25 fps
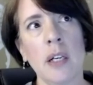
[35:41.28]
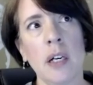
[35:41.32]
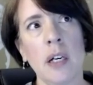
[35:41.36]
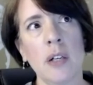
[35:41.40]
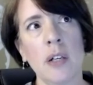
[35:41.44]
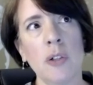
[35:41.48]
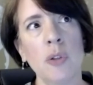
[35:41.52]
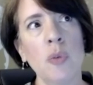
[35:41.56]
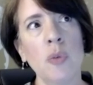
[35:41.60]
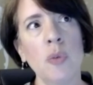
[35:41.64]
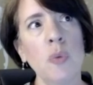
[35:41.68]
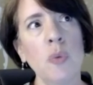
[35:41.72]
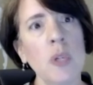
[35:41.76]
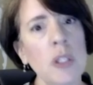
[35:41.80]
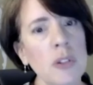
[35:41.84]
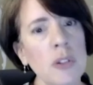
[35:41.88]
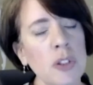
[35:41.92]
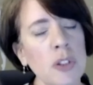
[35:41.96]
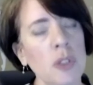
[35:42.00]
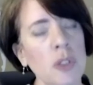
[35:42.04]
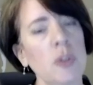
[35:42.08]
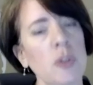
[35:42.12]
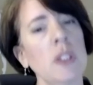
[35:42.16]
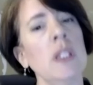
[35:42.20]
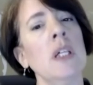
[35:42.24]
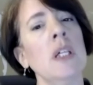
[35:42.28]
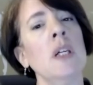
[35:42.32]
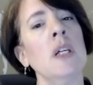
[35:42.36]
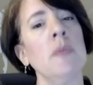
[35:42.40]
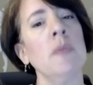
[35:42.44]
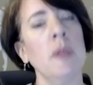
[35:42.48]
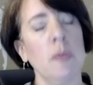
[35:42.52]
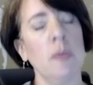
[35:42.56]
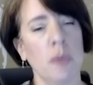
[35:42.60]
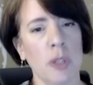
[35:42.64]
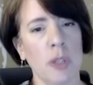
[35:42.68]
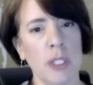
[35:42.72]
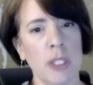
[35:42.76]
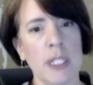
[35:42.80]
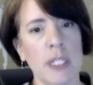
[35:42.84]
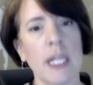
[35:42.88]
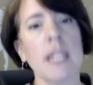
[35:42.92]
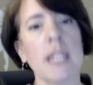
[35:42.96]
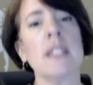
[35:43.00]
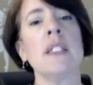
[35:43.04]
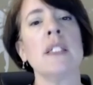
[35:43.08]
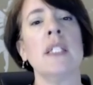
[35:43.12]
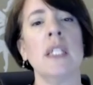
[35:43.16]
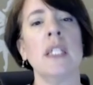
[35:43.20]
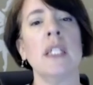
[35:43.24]
who will do a little bit more
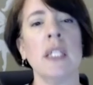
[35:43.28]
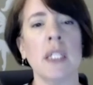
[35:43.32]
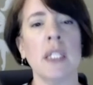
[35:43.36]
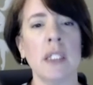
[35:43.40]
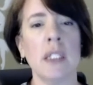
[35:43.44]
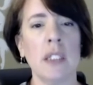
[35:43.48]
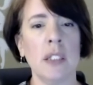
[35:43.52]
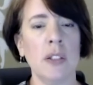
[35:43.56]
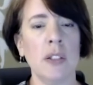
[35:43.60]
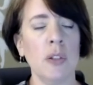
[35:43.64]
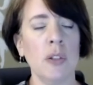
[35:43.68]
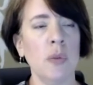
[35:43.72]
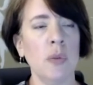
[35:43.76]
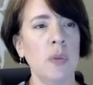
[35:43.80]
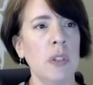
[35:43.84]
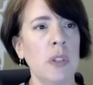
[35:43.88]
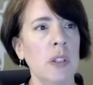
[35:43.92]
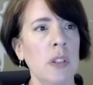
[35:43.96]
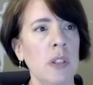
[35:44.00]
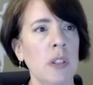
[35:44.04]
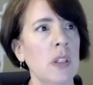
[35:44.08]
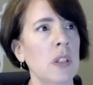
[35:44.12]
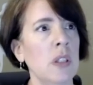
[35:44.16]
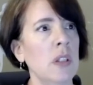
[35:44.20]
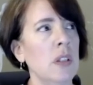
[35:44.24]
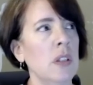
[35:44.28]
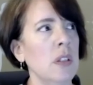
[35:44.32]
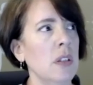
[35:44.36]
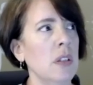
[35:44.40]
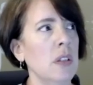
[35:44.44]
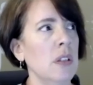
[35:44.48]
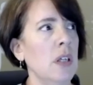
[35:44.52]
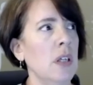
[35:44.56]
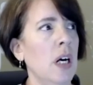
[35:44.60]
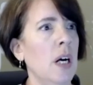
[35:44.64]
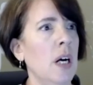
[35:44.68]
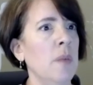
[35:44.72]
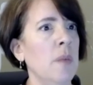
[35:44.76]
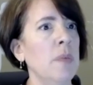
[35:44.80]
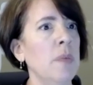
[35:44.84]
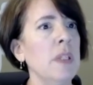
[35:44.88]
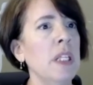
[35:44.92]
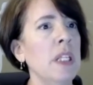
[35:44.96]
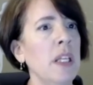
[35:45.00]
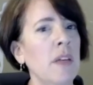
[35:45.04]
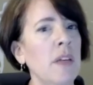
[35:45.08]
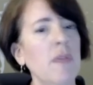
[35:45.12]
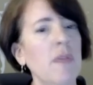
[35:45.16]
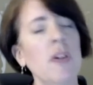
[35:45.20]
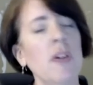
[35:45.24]
testing, and who will
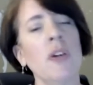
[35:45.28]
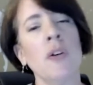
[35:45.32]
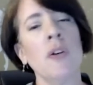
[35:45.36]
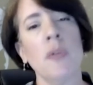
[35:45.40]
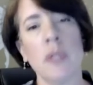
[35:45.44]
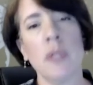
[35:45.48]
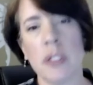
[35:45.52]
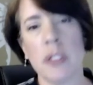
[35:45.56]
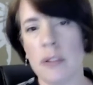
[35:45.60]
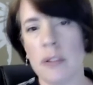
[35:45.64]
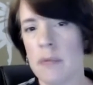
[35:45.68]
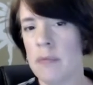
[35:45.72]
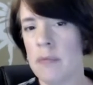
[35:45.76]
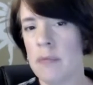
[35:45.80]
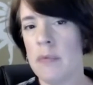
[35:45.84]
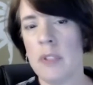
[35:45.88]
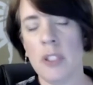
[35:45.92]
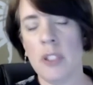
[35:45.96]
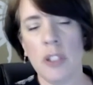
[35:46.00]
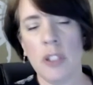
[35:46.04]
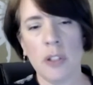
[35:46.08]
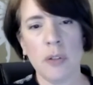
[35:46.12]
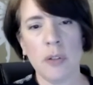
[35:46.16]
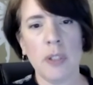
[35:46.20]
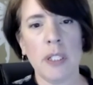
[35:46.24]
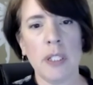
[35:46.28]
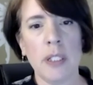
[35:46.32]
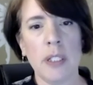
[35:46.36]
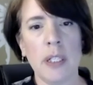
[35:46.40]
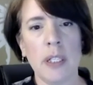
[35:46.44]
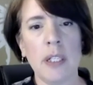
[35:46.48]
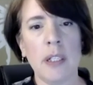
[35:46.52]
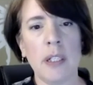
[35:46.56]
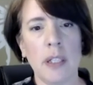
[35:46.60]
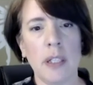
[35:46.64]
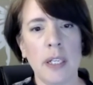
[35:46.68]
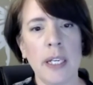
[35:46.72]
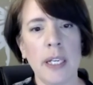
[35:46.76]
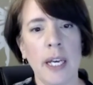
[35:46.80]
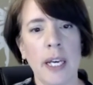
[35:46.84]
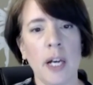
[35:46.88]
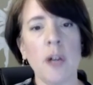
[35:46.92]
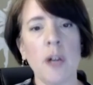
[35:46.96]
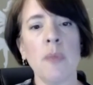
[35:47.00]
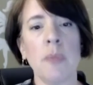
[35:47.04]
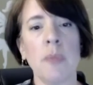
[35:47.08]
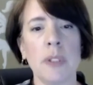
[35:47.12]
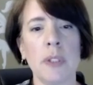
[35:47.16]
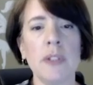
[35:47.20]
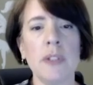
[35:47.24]
believe you, and, you know, and
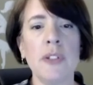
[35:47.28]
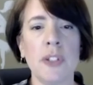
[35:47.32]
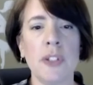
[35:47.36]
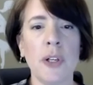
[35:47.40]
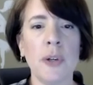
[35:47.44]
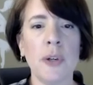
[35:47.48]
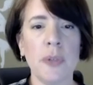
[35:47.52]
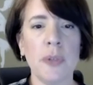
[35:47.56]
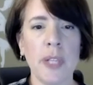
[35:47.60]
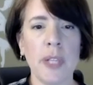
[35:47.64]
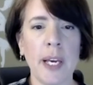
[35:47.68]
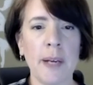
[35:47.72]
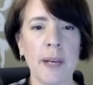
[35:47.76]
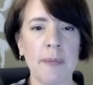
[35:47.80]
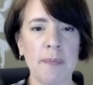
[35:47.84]
help. So yeah.